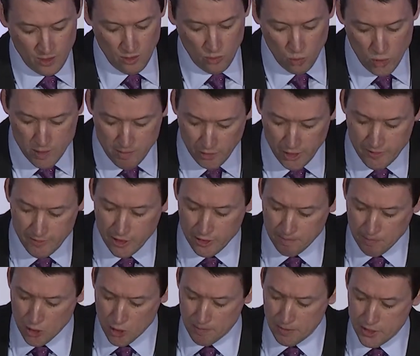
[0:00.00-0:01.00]
We believe
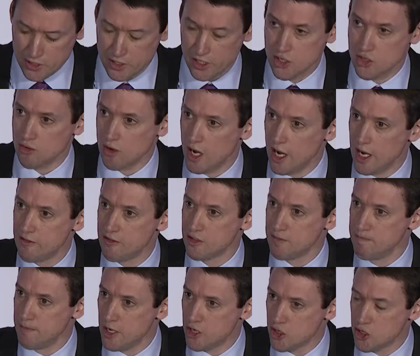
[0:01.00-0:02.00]
that purpose that drives
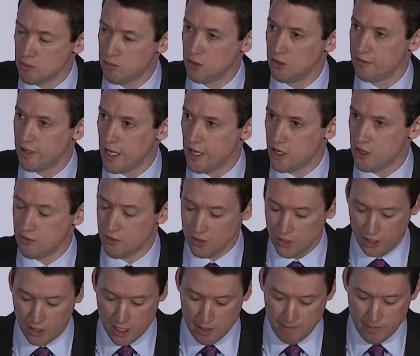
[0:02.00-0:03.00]
measurable value for
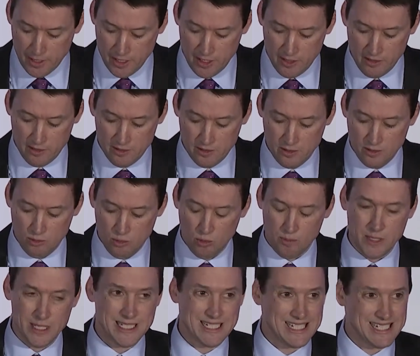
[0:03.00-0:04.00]
the company will
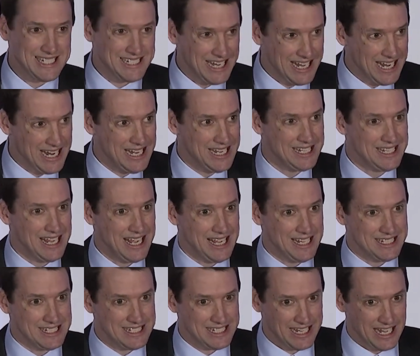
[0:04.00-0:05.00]
be sustained
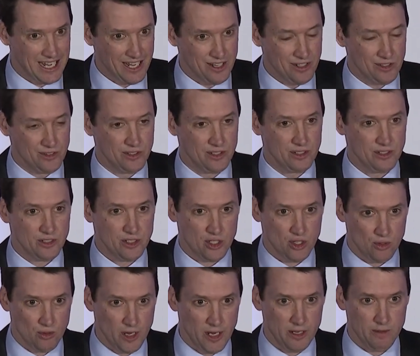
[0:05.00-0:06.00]
and scaled to
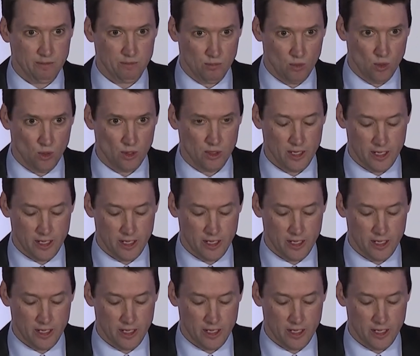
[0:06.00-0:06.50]
create more